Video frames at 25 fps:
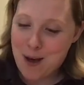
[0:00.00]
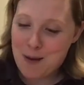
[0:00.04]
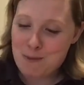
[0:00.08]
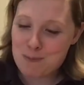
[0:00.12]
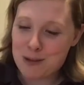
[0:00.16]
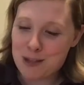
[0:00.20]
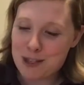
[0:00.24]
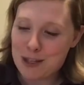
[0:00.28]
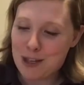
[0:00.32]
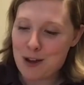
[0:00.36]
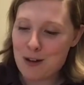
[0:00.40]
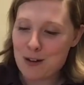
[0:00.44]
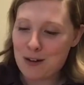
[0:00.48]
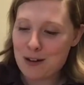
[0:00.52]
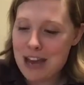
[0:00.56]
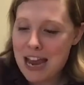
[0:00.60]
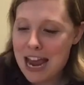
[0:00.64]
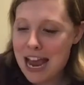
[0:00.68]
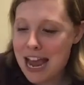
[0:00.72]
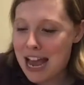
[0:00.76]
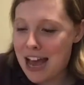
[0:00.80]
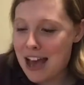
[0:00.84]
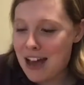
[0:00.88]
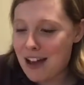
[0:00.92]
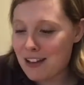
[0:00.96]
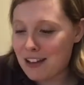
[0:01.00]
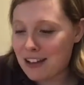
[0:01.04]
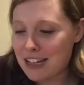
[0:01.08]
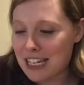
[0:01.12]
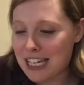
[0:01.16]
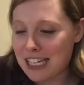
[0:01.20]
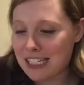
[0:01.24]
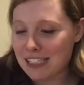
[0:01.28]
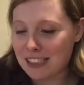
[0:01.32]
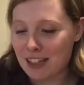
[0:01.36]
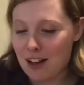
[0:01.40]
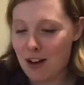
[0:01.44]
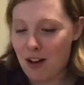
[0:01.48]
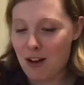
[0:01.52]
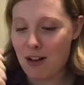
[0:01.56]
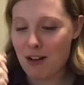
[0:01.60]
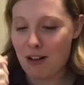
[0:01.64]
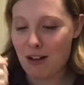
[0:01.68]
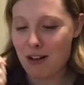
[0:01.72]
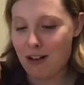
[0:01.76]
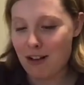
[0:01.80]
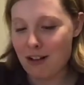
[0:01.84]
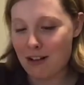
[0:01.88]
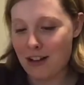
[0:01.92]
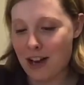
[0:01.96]
So now it's
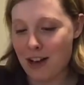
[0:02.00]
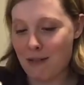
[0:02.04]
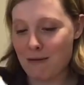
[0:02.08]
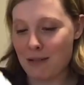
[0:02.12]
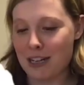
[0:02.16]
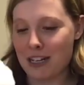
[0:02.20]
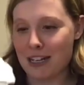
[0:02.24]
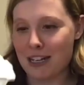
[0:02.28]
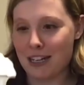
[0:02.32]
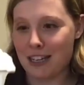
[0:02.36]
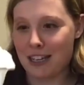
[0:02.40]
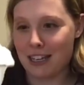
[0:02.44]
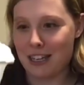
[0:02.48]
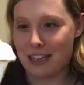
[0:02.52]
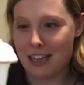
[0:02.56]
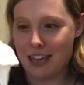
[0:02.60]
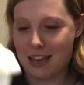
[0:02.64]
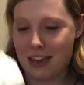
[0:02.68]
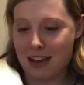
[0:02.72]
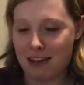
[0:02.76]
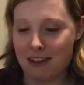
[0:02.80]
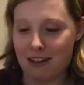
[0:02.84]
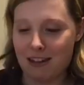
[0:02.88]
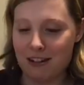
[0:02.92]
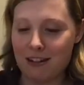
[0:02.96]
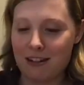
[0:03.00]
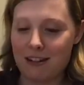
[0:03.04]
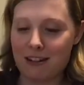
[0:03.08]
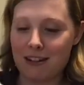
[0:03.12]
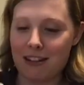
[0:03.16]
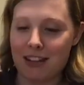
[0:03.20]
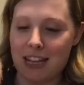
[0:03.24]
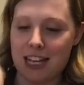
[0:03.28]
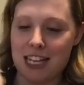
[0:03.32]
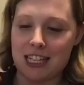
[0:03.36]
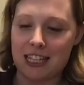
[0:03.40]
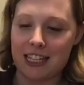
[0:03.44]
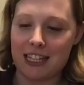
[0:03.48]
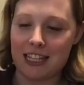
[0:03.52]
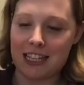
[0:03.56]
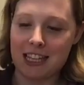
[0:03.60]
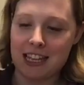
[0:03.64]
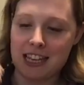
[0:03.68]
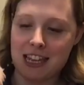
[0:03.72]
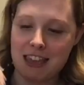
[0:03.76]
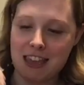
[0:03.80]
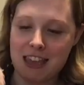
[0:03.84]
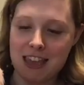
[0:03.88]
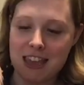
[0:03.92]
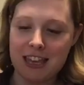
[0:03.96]
all coming together like
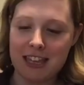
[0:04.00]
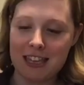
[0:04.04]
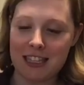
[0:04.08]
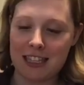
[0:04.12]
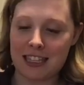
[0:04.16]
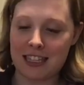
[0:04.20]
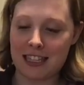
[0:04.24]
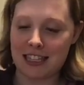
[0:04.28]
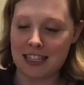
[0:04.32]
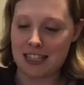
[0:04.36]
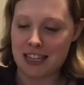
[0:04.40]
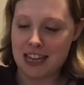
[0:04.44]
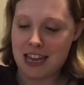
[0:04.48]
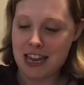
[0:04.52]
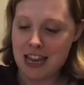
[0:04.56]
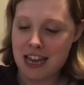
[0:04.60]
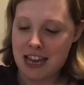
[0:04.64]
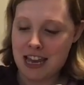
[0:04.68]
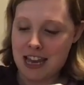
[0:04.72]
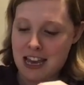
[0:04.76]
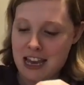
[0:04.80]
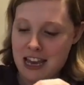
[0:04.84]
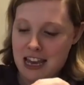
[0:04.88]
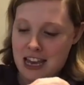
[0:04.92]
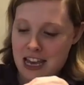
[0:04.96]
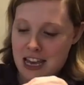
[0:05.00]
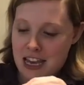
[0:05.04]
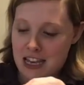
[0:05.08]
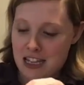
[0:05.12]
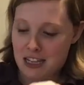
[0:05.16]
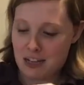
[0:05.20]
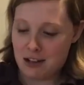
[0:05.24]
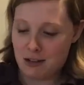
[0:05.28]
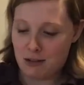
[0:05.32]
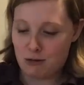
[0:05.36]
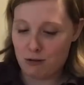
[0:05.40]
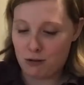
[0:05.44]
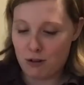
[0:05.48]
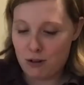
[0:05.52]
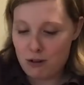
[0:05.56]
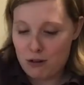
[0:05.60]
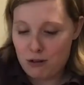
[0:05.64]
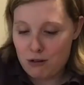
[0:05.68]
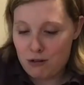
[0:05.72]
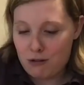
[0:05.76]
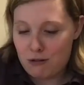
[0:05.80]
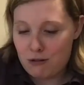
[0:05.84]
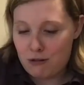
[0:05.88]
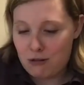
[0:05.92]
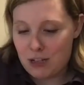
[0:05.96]
this. The
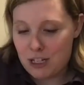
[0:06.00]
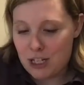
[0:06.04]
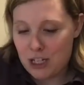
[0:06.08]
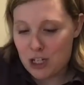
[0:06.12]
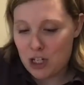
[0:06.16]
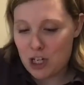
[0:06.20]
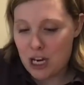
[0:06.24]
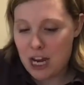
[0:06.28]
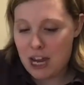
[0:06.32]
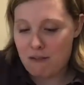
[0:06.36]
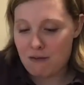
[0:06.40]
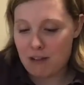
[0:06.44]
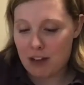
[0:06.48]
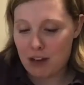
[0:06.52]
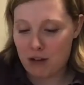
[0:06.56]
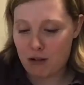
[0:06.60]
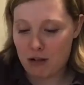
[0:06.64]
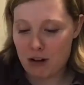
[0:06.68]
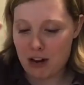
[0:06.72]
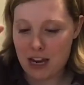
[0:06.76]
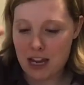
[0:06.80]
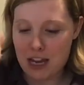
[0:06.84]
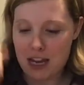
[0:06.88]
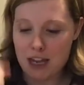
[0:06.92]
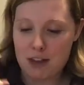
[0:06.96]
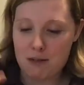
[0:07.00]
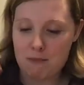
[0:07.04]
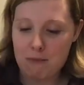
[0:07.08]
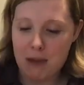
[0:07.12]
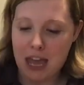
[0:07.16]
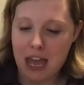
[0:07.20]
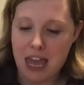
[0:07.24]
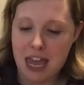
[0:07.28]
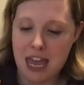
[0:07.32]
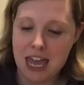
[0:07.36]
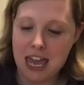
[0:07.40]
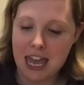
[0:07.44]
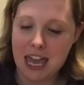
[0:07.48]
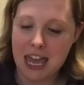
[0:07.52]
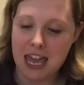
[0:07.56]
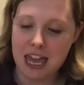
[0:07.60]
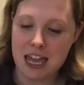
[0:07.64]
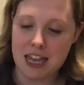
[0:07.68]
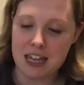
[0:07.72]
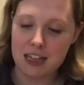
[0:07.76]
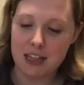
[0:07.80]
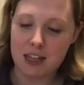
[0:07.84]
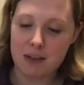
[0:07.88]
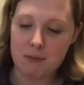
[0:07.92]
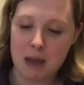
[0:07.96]
glue, the shaving cream,
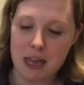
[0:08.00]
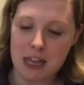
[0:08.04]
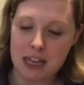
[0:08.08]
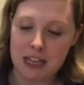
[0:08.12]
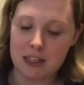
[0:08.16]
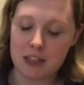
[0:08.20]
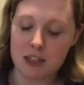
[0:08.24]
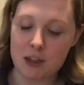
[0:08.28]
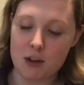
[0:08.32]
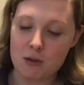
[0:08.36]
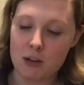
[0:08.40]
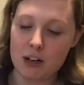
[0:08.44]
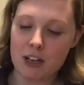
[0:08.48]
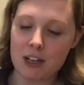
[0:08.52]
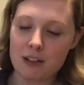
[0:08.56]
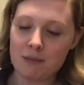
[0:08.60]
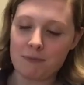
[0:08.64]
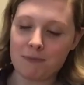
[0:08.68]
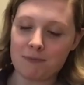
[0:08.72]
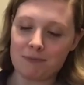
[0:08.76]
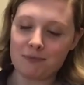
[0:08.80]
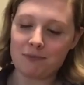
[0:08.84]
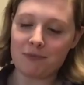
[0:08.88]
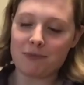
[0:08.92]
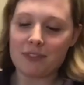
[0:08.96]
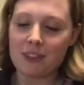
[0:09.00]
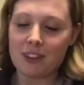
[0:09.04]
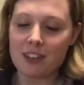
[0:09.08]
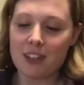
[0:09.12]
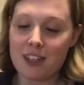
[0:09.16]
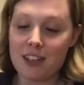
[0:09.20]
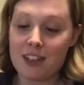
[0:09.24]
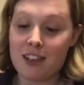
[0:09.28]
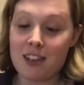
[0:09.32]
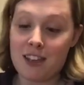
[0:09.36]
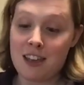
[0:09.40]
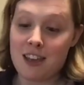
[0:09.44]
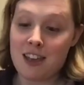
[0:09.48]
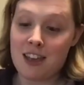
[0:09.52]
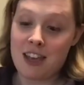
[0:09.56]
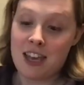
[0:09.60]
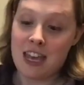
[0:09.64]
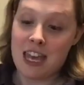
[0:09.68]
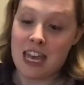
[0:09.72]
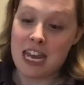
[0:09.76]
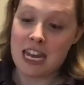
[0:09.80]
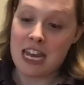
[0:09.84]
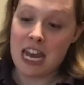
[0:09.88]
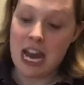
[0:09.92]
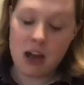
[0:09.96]
and the baking soda.
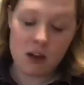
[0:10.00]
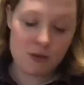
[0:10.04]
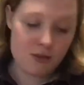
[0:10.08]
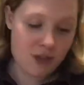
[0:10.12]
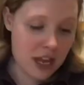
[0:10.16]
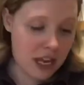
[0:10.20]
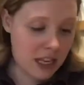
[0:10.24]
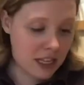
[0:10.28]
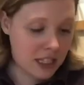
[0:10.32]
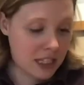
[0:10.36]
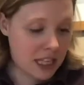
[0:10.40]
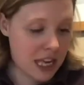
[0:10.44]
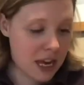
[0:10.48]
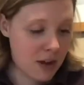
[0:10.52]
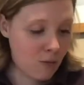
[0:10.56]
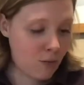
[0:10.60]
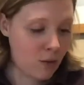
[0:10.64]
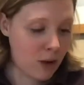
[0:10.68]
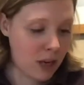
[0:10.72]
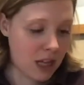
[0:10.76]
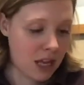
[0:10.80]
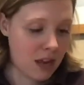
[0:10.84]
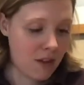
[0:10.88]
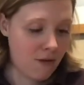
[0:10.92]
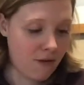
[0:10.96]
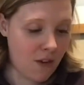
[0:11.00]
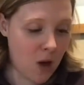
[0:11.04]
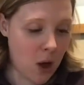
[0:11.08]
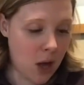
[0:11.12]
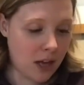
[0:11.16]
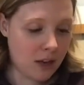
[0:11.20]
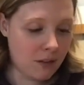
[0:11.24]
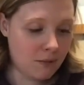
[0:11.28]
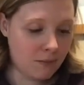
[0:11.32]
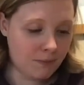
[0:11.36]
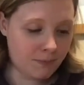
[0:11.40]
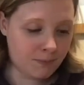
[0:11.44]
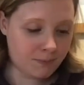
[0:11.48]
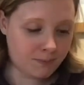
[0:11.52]
And now things get really fun. So